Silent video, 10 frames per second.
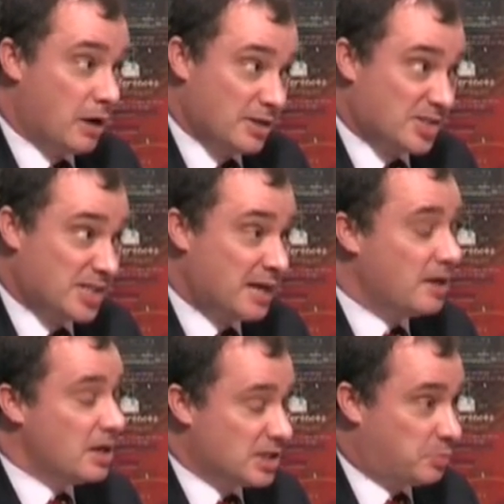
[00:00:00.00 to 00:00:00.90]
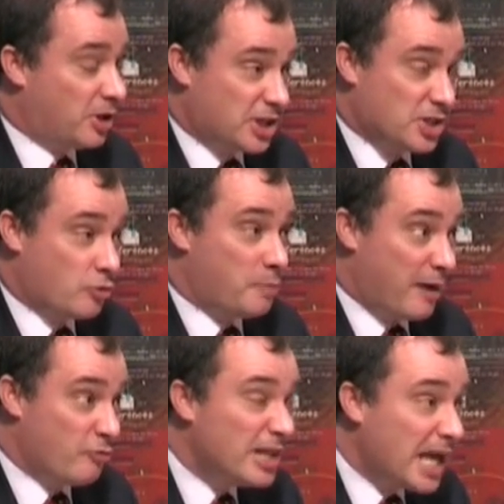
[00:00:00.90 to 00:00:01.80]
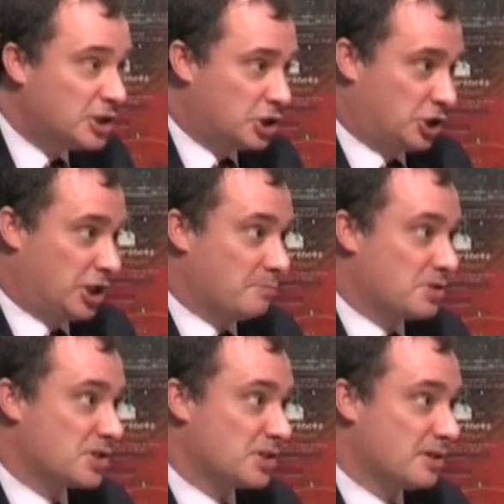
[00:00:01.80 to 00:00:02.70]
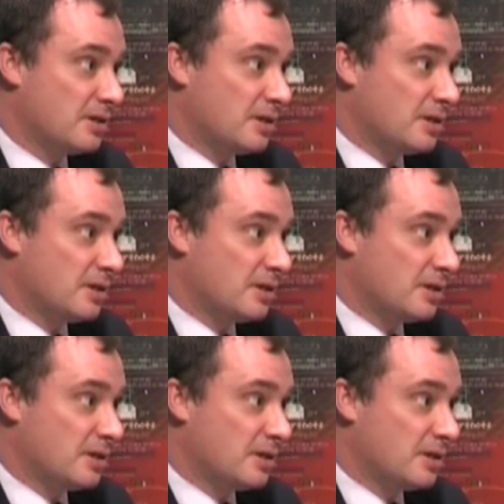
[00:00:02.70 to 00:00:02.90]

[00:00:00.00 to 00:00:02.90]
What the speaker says: As I said, supply chains are all about relationships.